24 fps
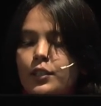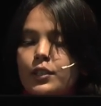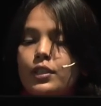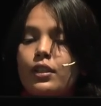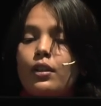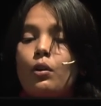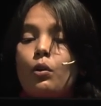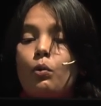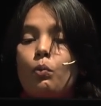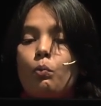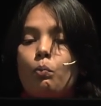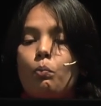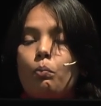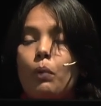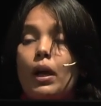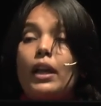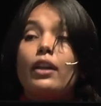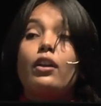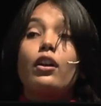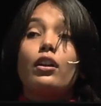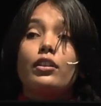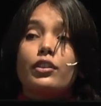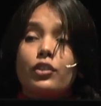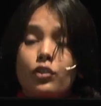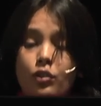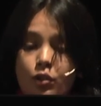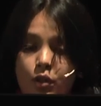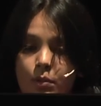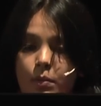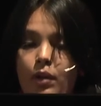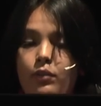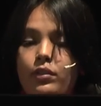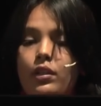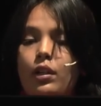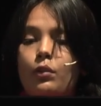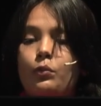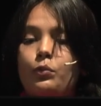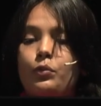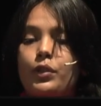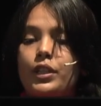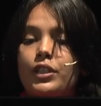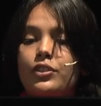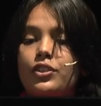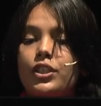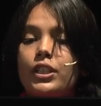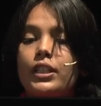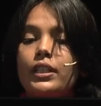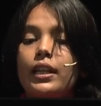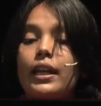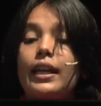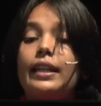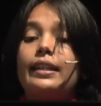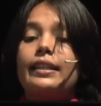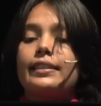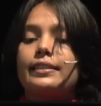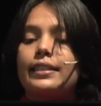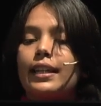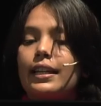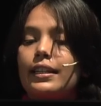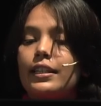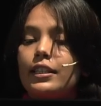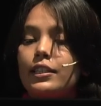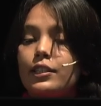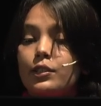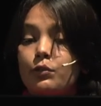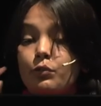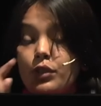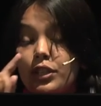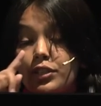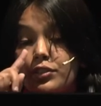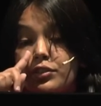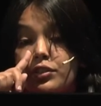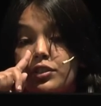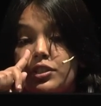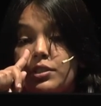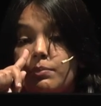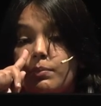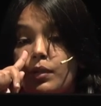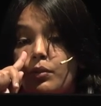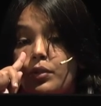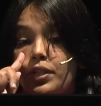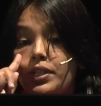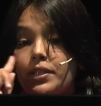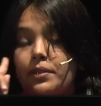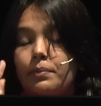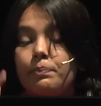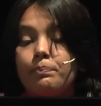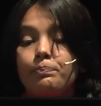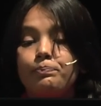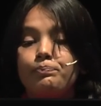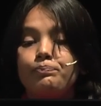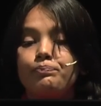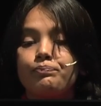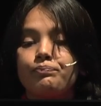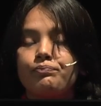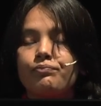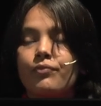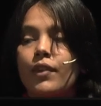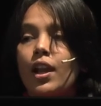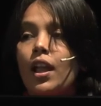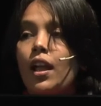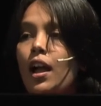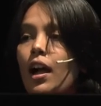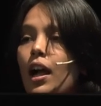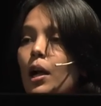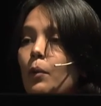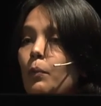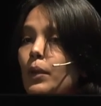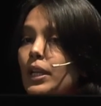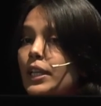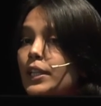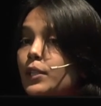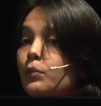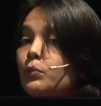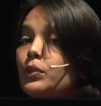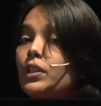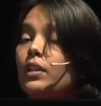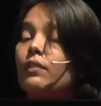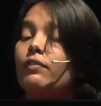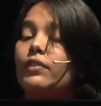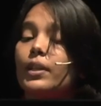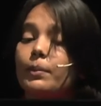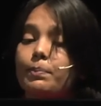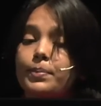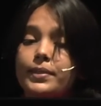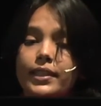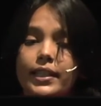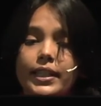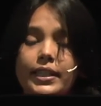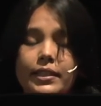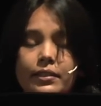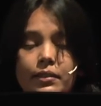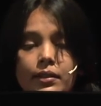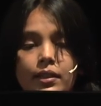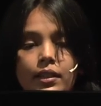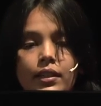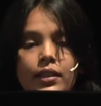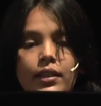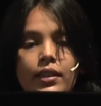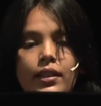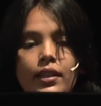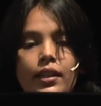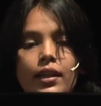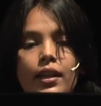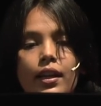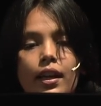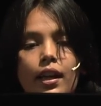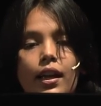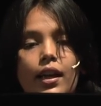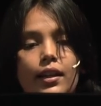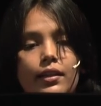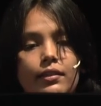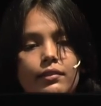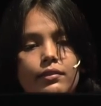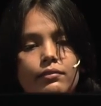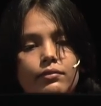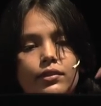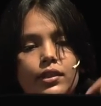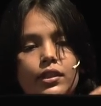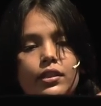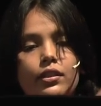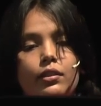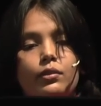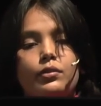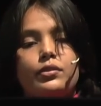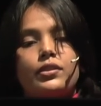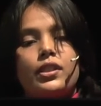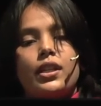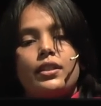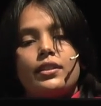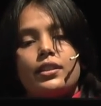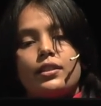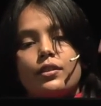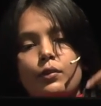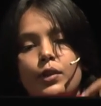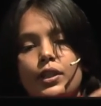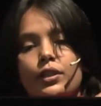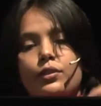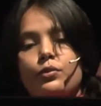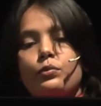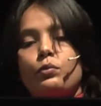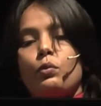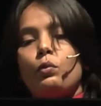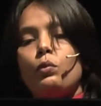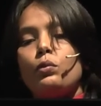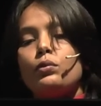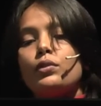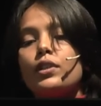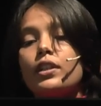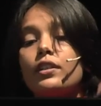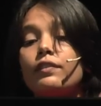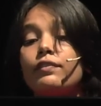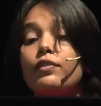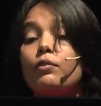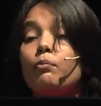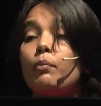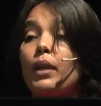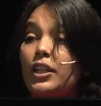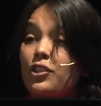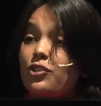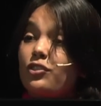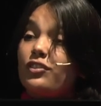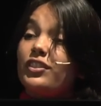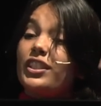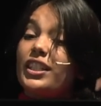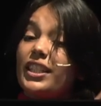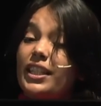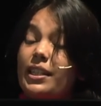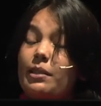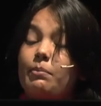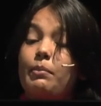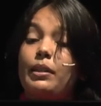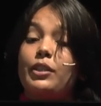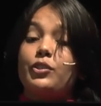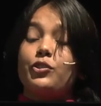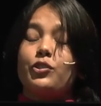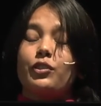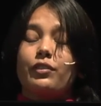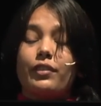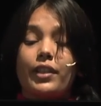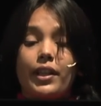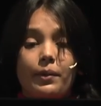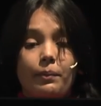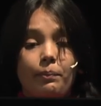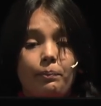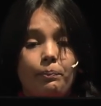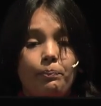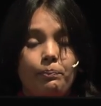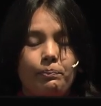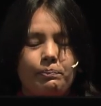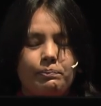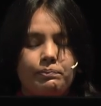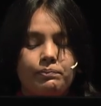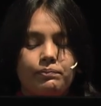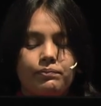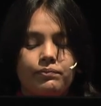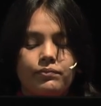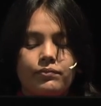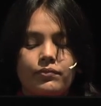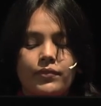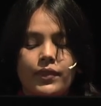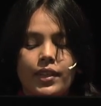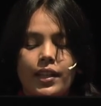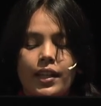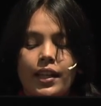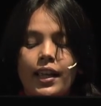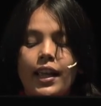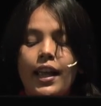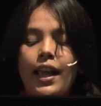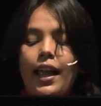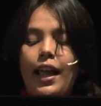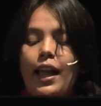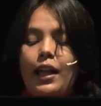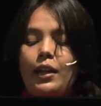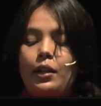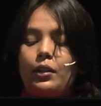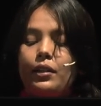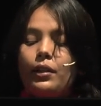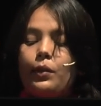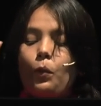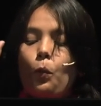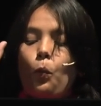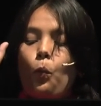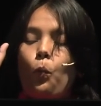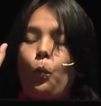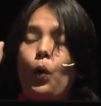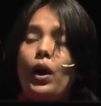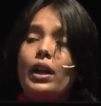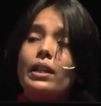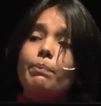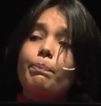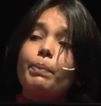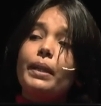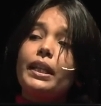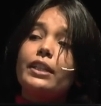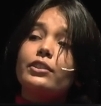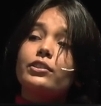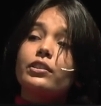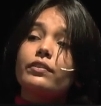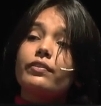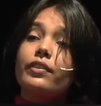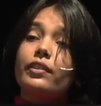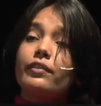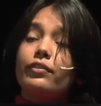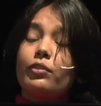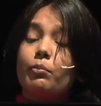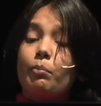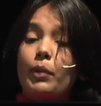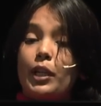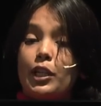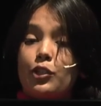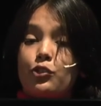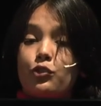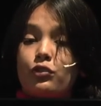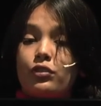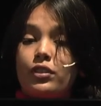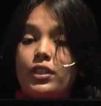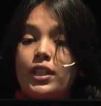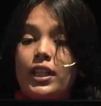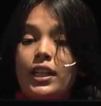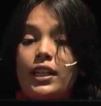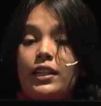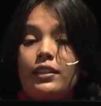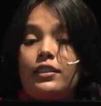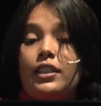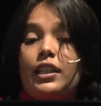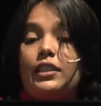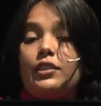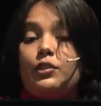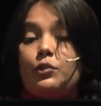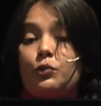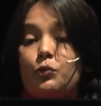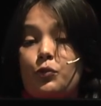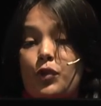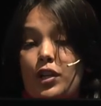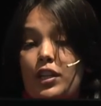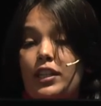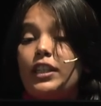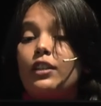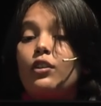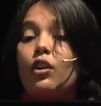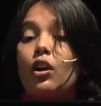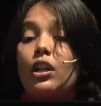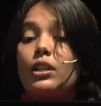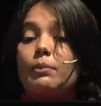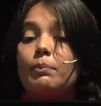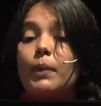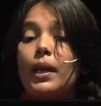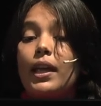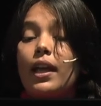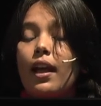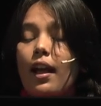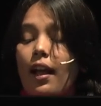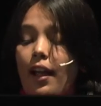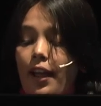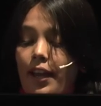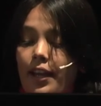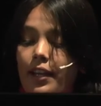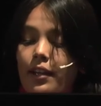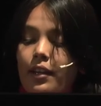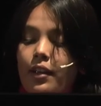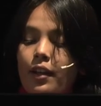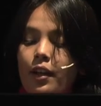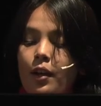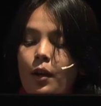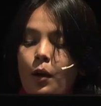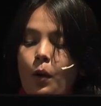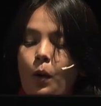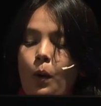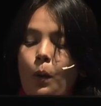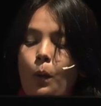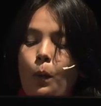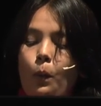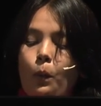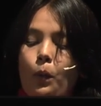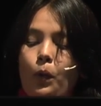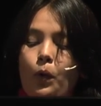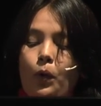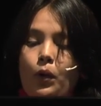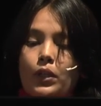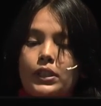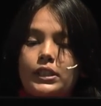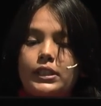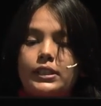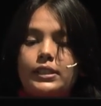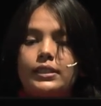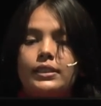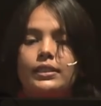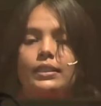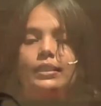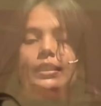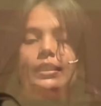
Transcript: So I got to know about Outreachy and decided to research about it. I went to their website and you know, started going through all the information they had mentioned there. And one piece of information that really caught my eye was